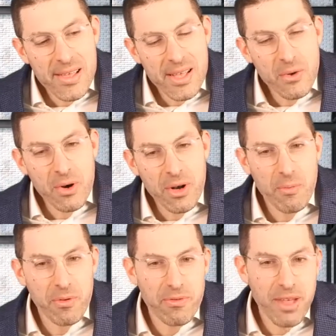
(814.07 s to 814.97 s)
In order to
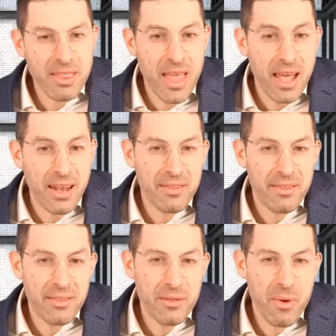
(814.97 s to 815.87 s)
prevent that,
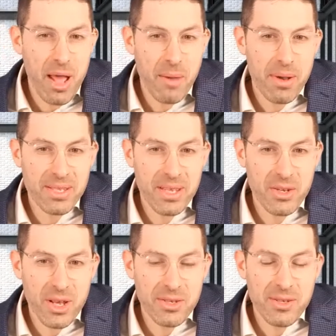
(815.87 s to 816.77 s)
the rabbis
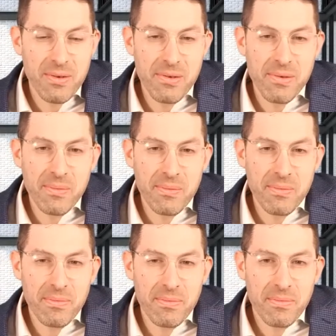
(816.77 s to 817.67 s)
teach us.
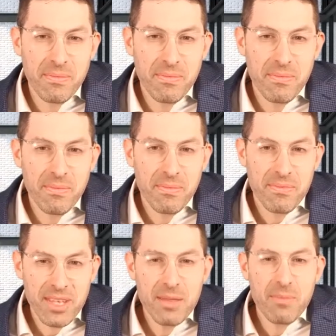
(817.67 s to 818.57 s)

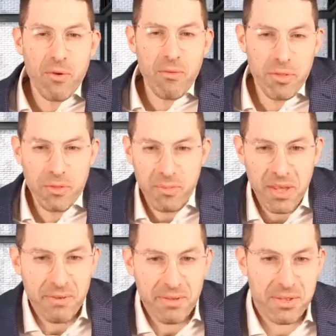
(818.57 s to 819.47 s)
Send them off with some
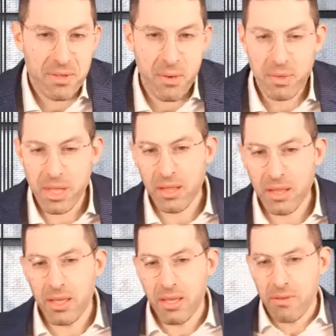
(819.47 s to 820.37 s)
gifts so that when they
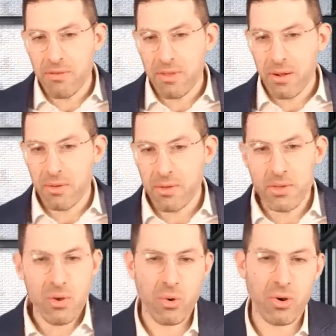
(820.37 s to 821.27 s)
leave, there's
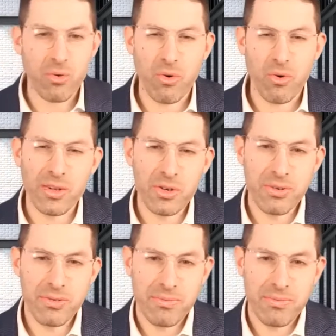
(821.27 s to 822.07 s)
no grudge.